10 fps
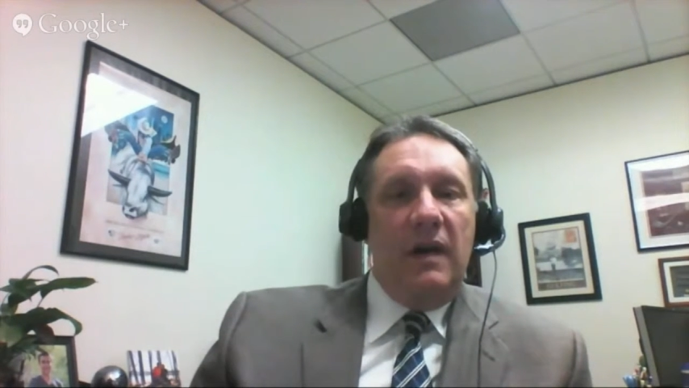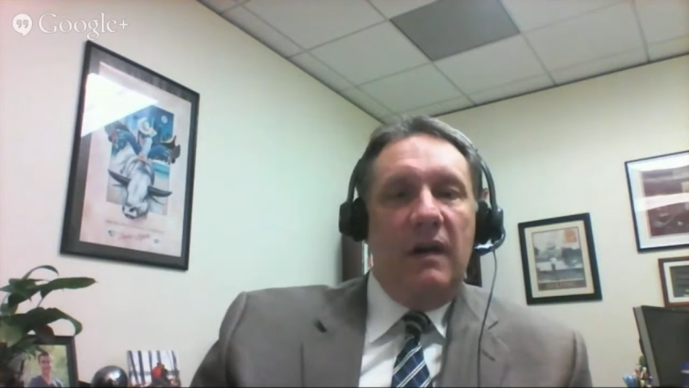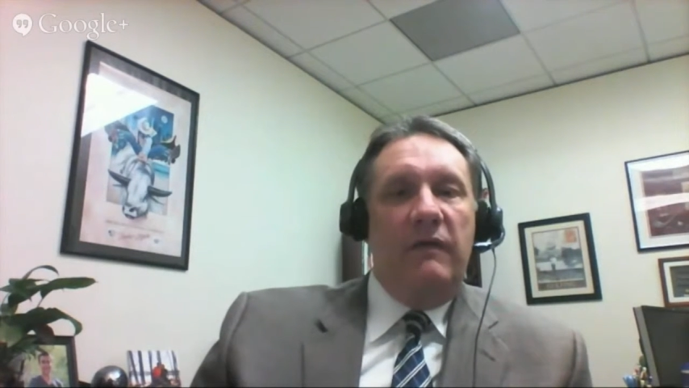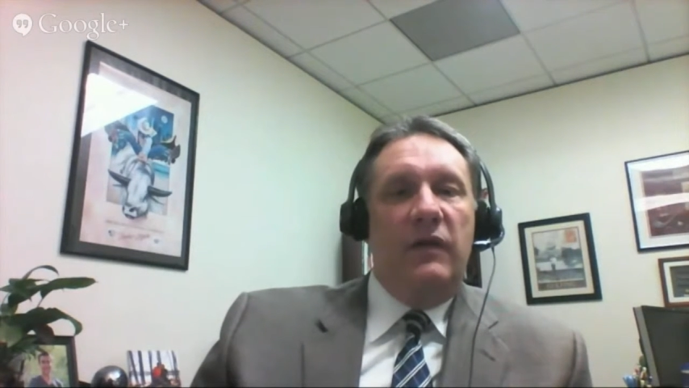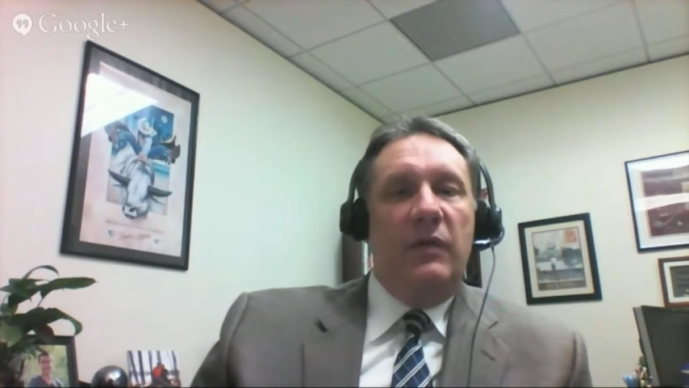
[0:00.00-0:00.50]

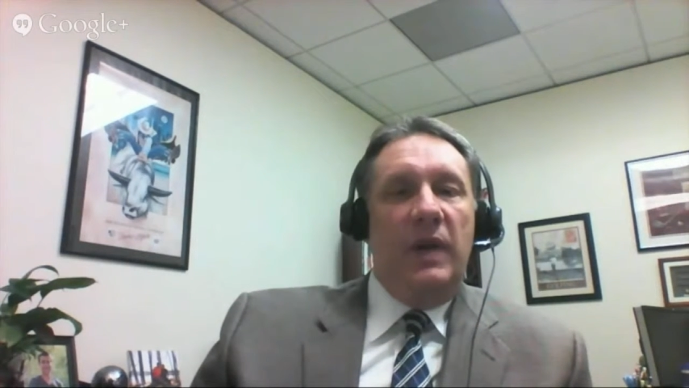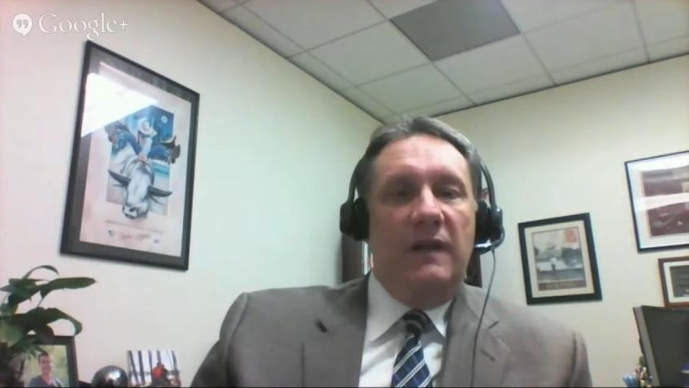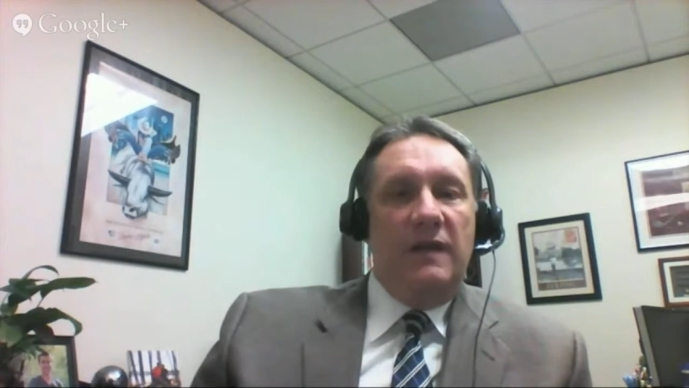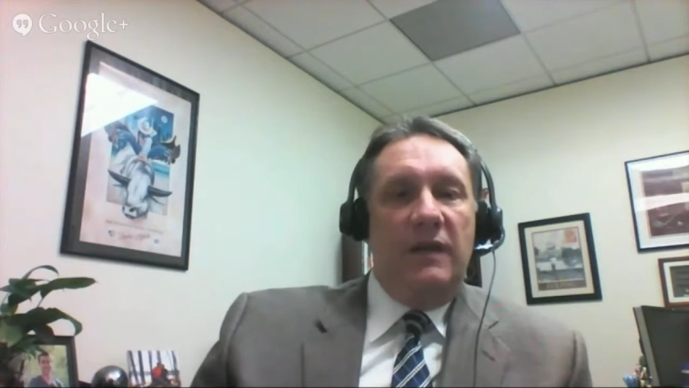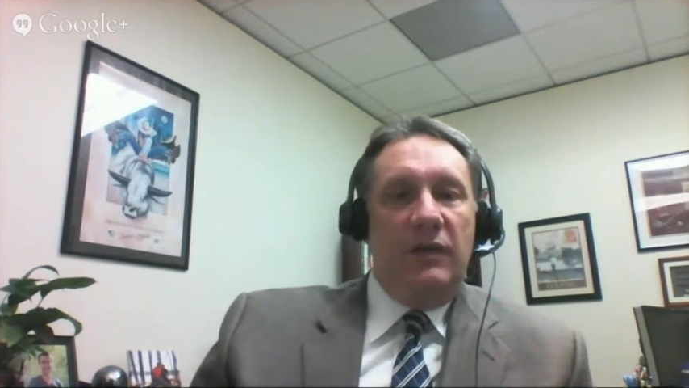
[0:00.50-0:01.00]
of
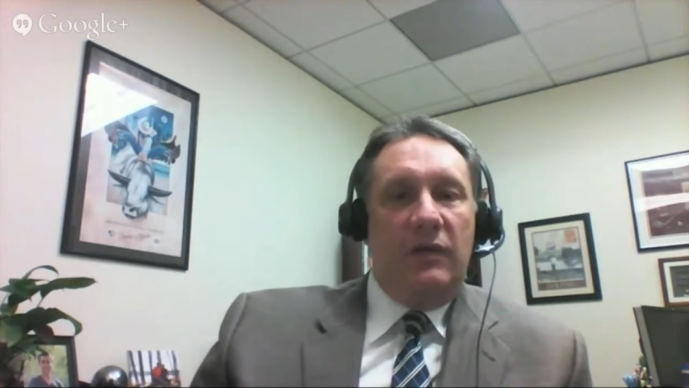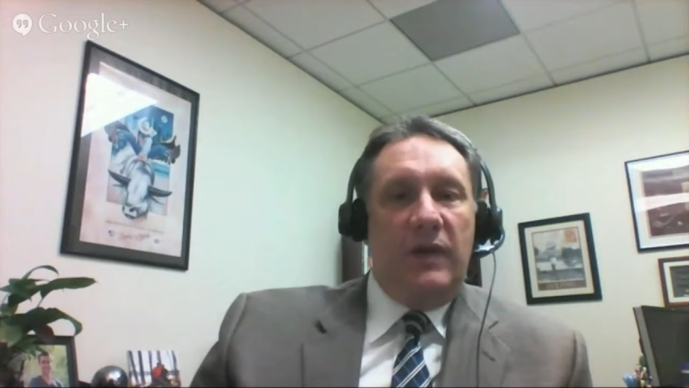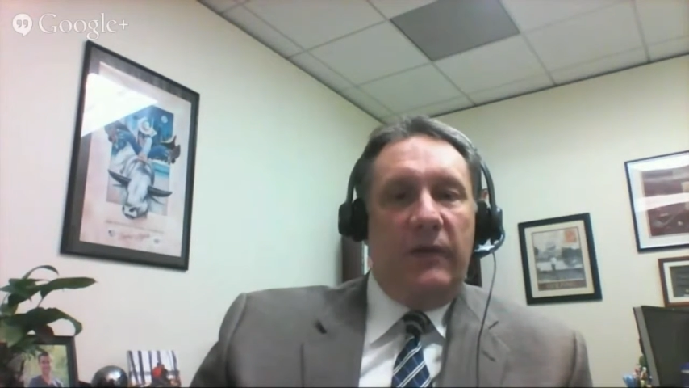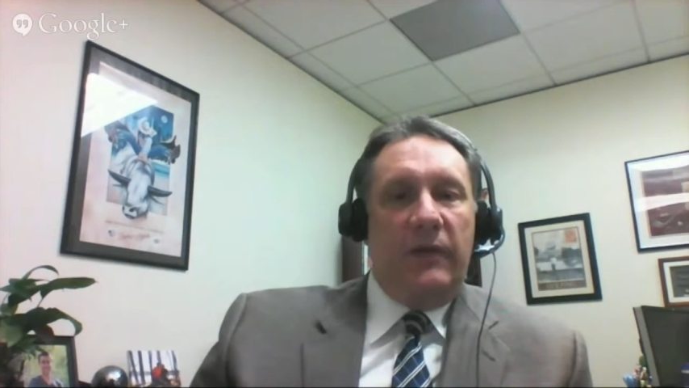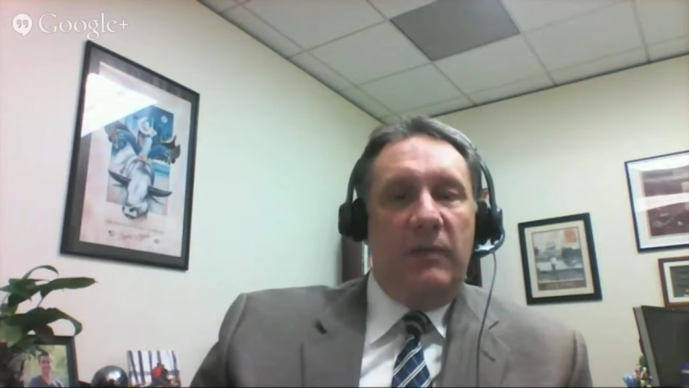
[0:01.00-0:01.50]
doing a digital
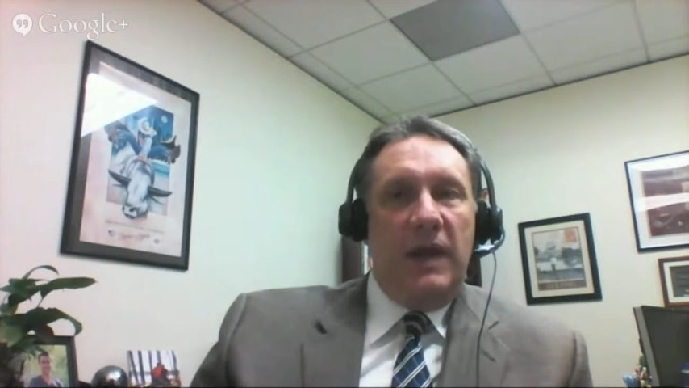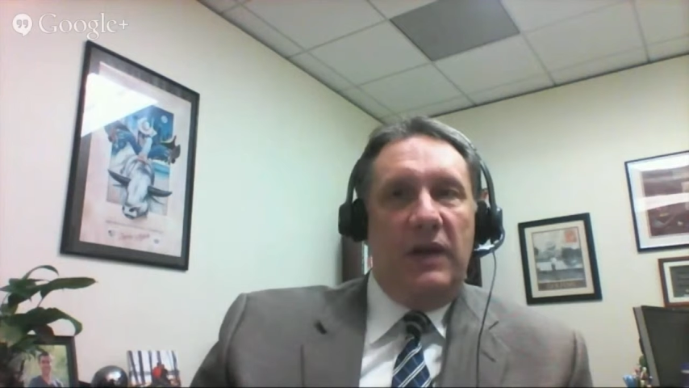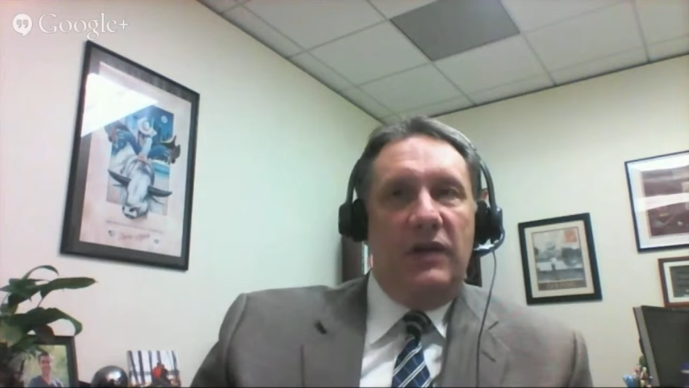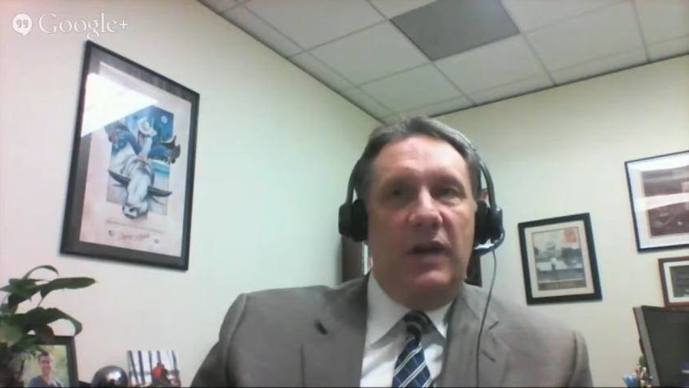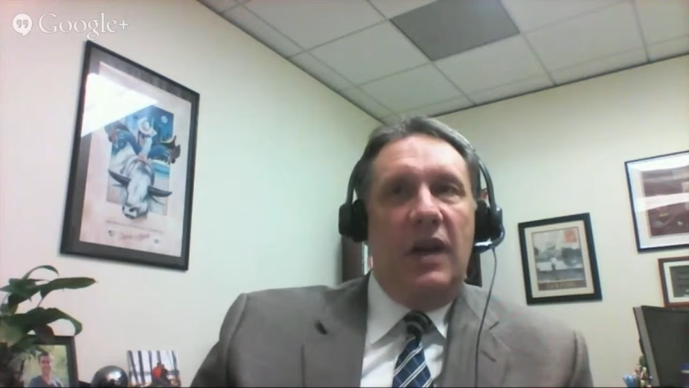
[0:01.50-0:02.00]

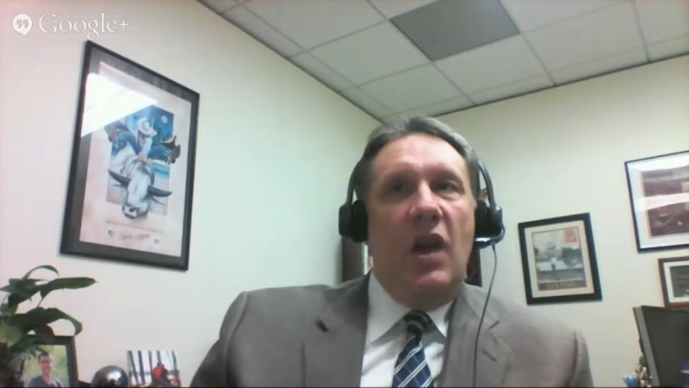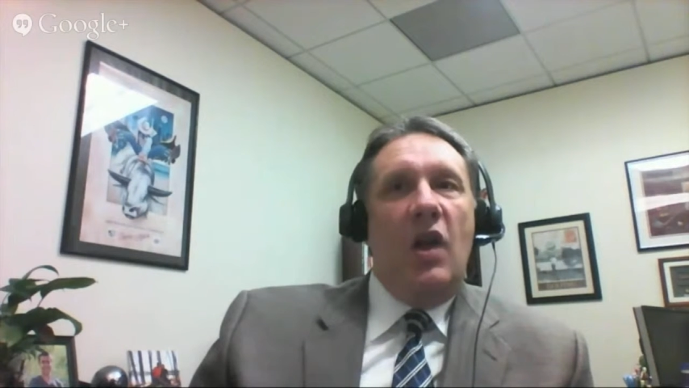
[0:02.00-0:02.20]
transformation.